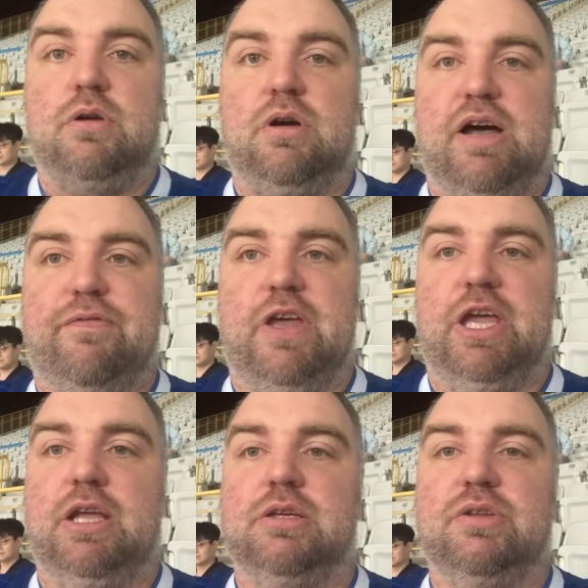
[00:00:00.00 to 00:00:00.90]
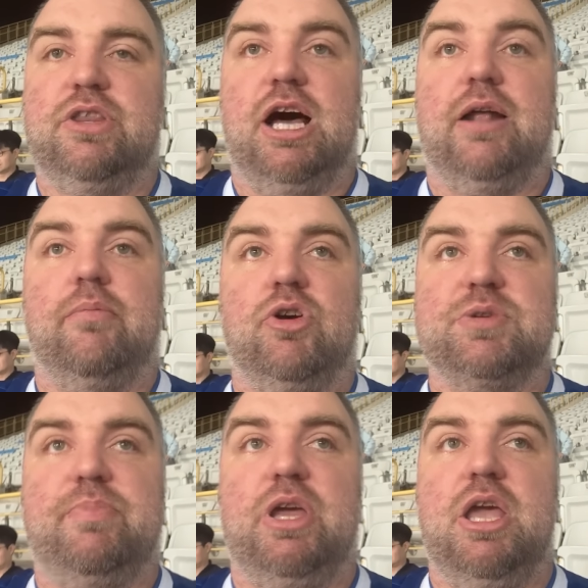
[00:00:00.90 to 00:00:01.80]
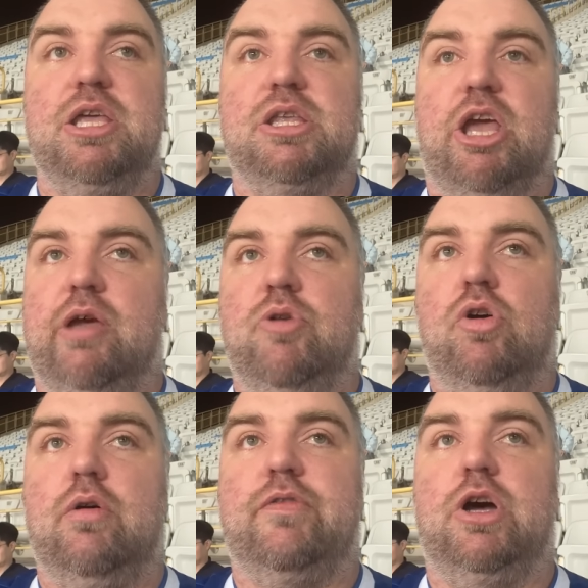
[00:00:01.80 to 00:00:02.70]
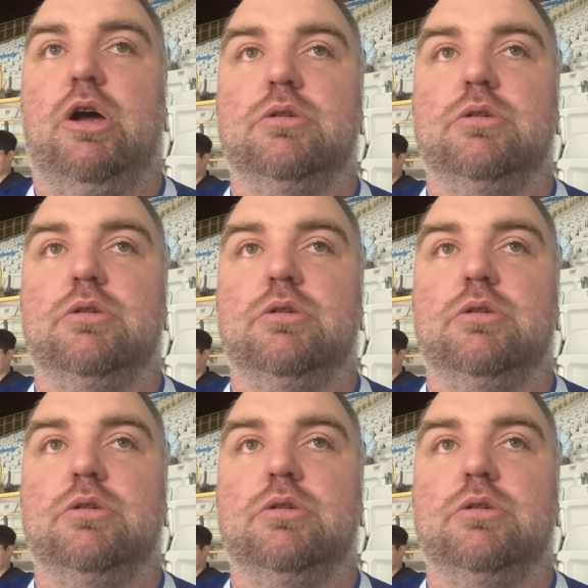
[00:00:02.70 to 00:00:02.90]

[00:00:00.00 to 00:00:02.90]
I think that must be game over,